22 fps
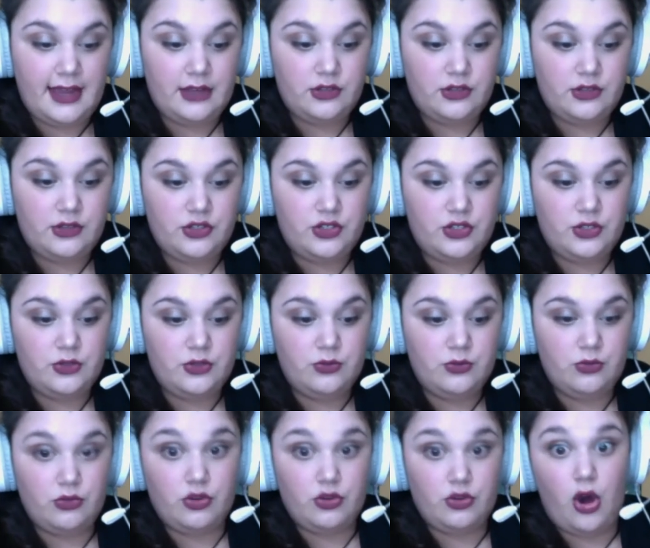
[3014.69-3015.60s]
and
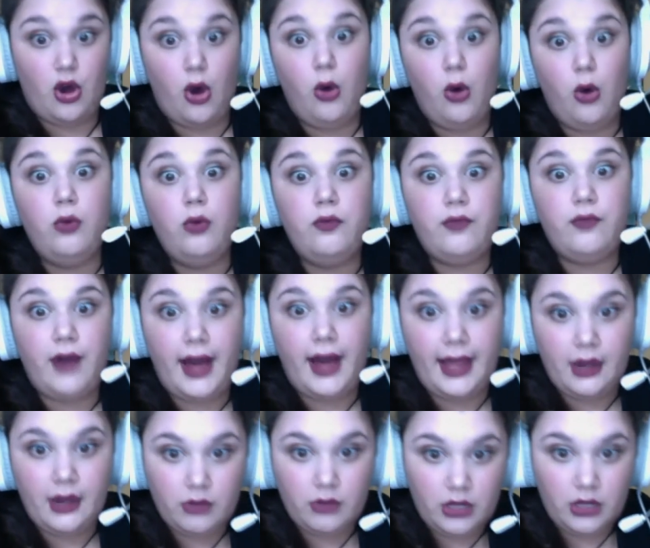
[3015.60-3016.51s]
to go
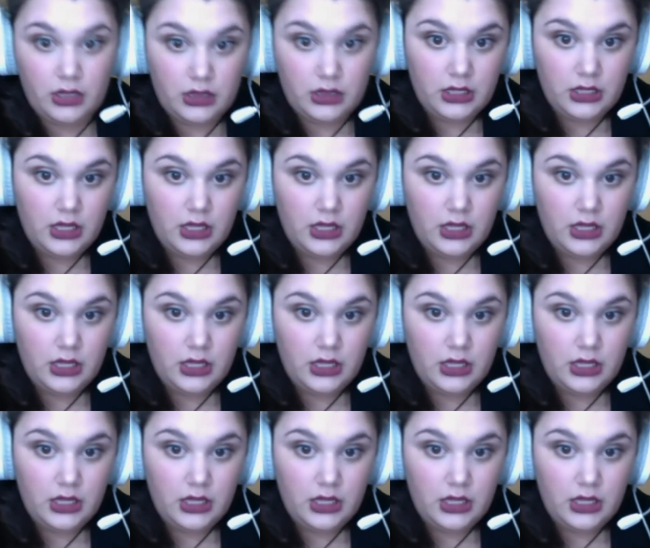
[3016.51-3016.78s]
viral,